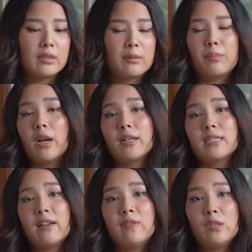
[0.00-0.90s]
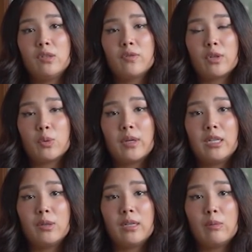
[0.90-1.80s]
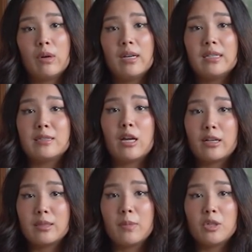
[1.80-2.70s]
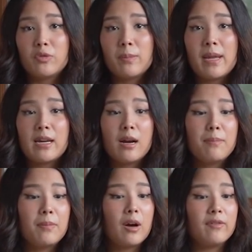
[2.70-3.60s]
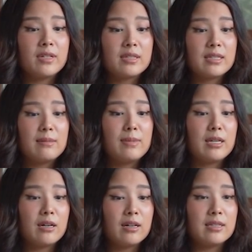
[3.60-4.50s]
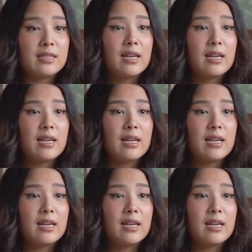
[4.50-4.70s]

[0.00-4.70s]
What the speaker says: The product I've used for 2021, it's not as much for makeup, obviously, because